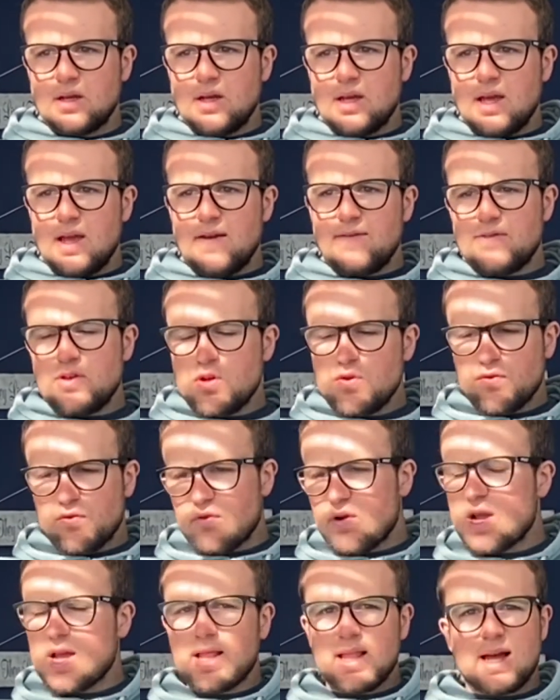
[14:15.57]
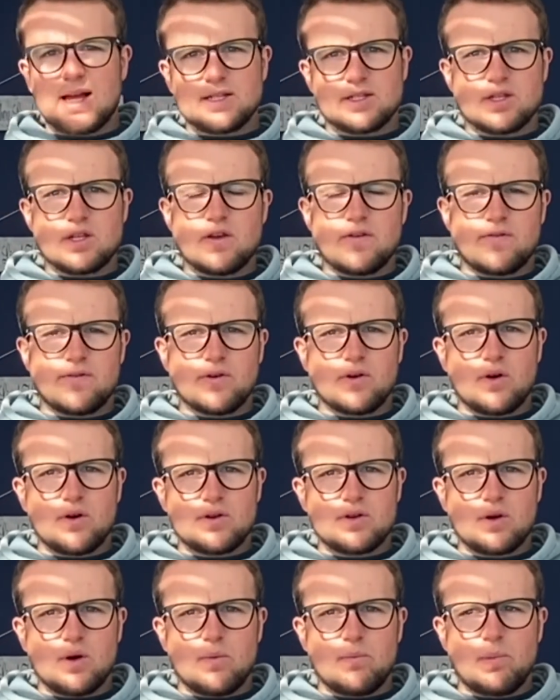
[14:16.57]
if you've realized that you've
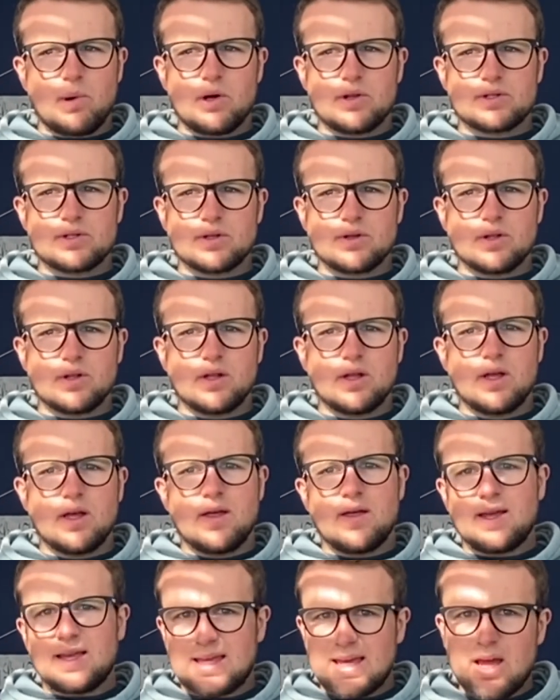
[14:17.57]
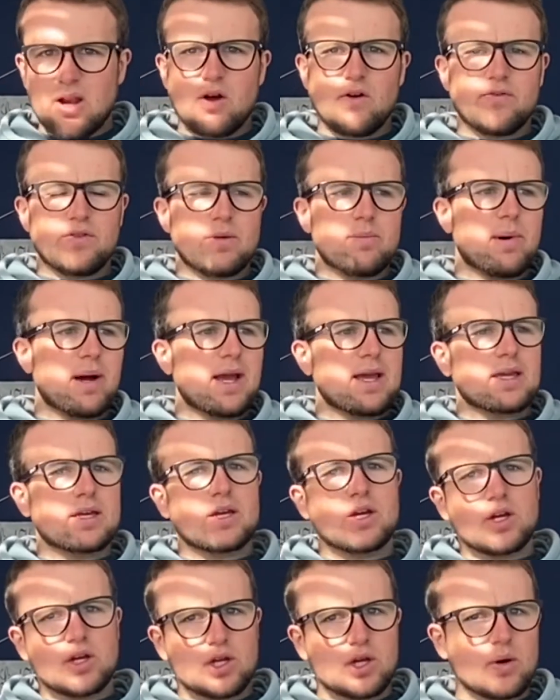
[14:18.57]
forgotten your bottle, get off the
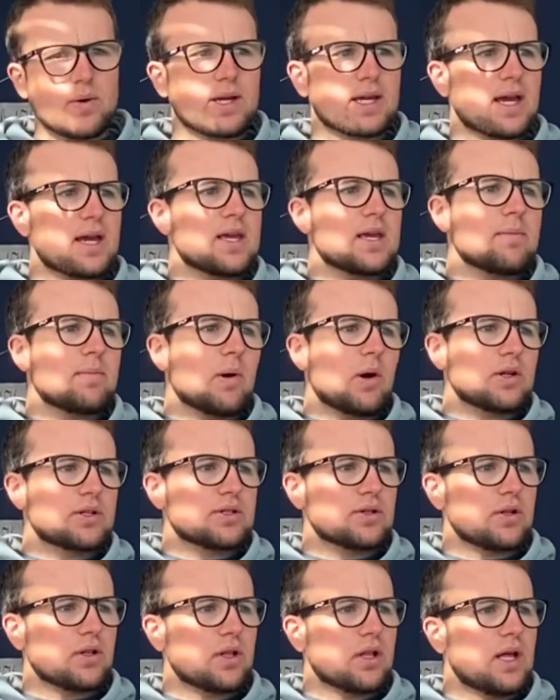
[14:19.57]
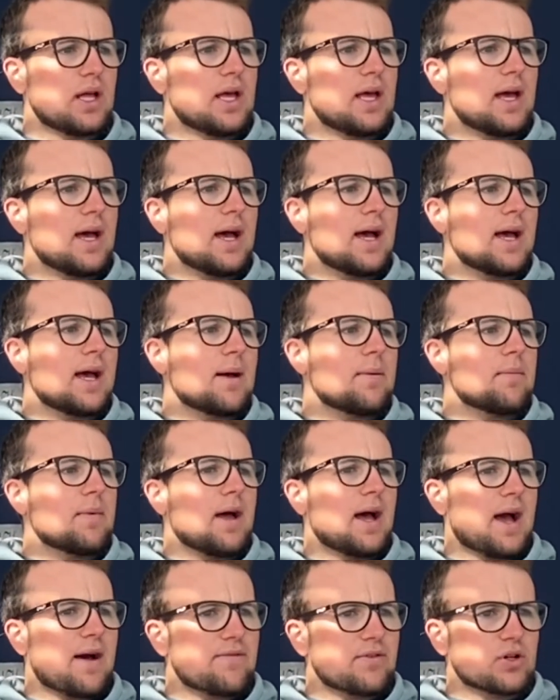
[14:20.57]
bike, go and get your bottle,
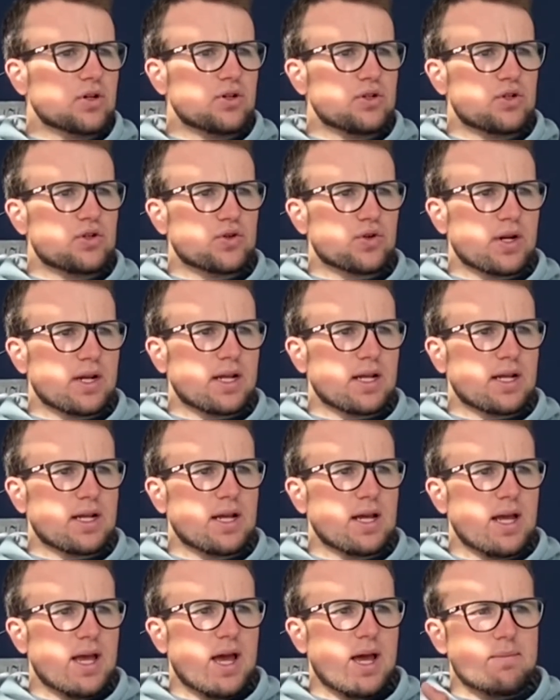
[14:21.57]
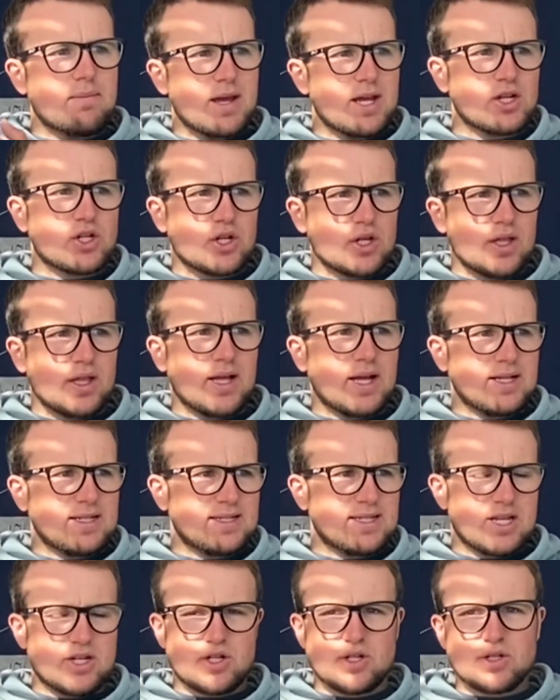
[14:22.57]
have a good drink, and make sure that
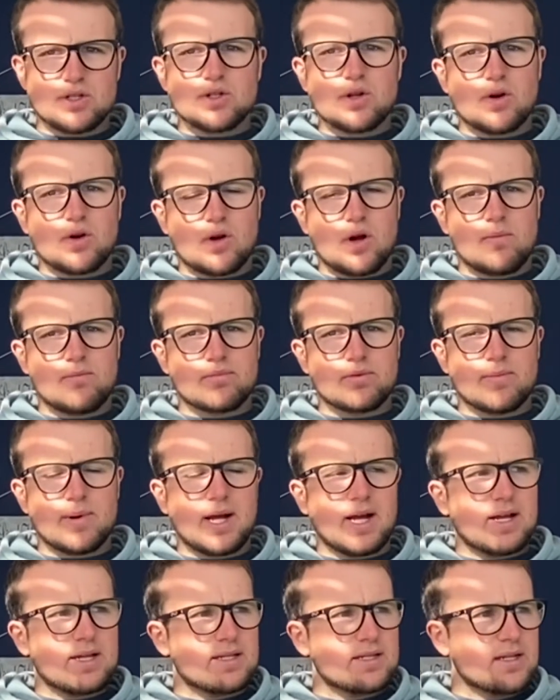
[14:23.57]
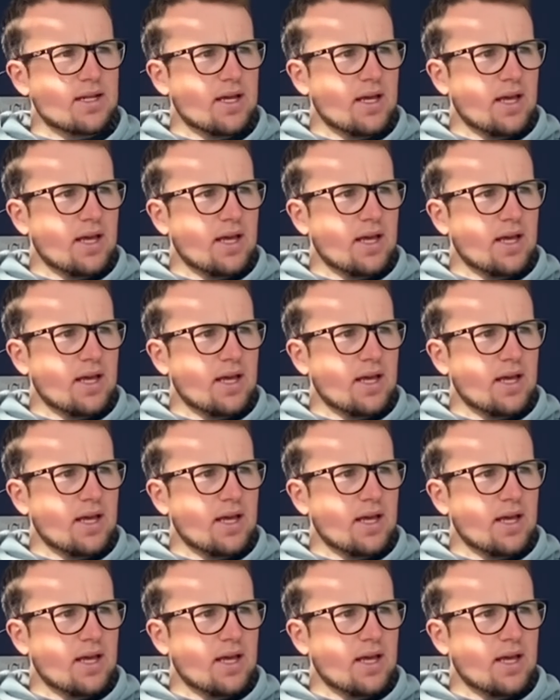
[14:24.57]
session's not compromised.